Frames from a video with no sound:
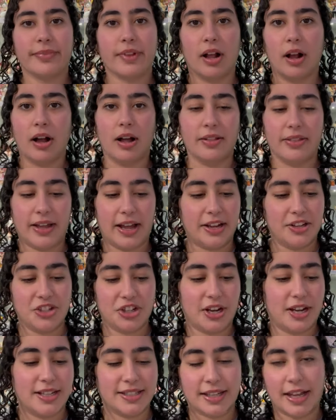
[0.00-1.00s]
all that
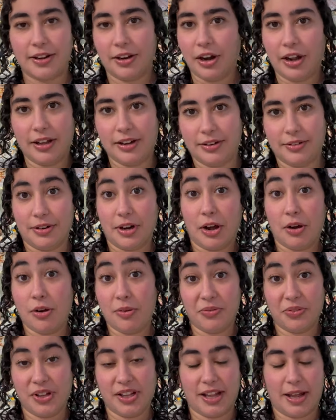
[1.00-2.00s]
jazz. I don't, I don't know,
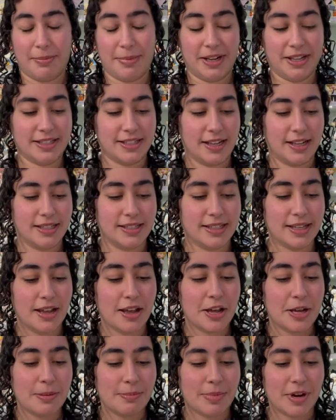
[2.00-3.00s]
hopefully that makes sense.
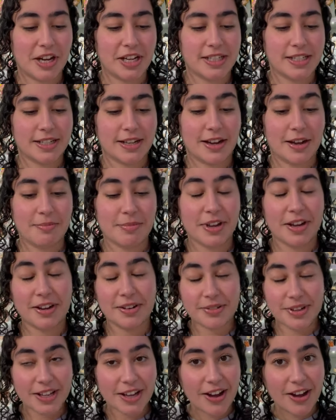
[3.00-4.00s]
But um,
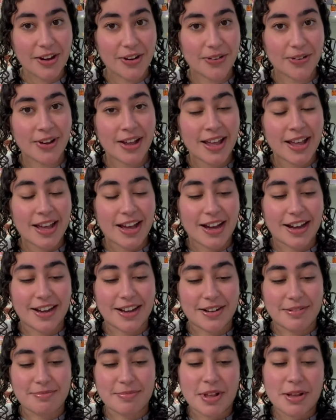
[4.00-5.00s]
here we go.
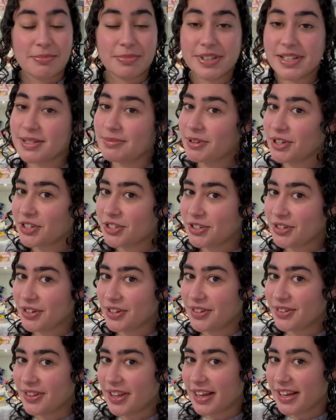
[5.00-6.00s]
Um, please make sure
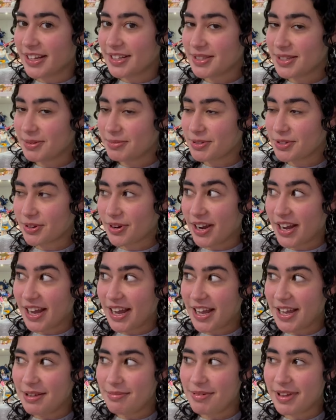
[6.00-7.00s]
you like and
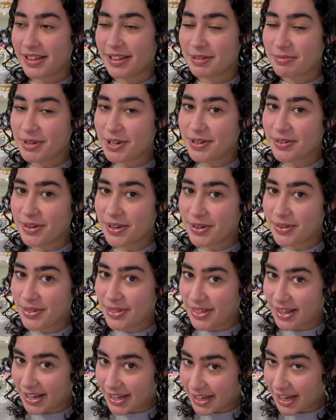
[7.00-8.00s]
subscribe, and let me know what you
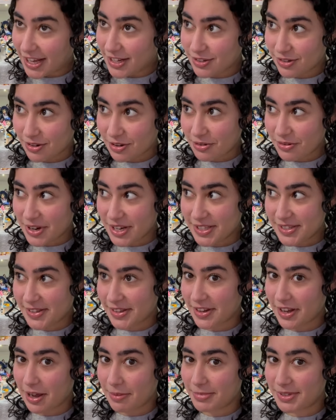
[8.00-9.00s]
think, as always, in
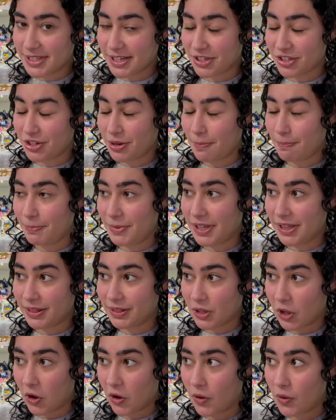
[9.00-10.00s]
the comment section
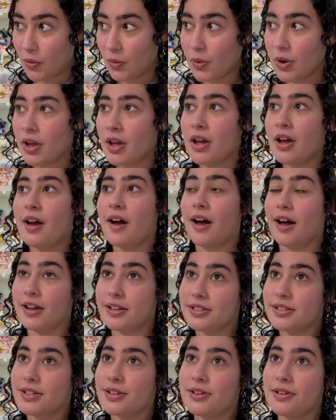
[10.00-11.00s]
below.
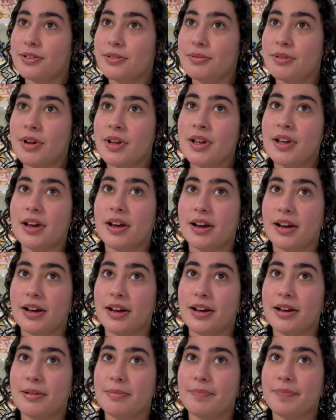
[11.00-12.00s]
Also,
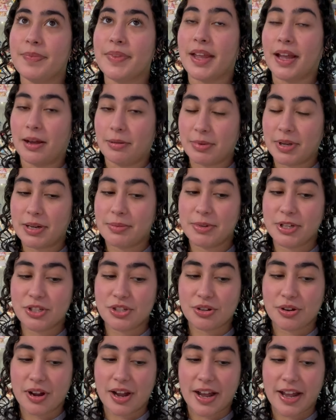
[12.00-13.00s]
um, I'm gonna be
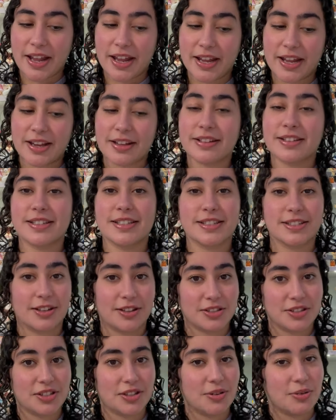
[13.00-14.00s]
trying, this is
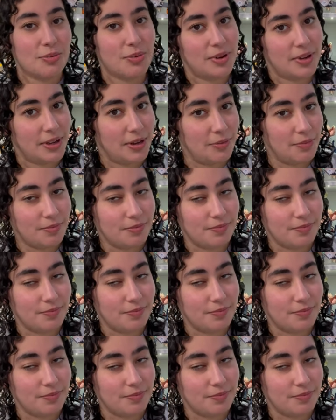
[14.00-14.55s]
also in,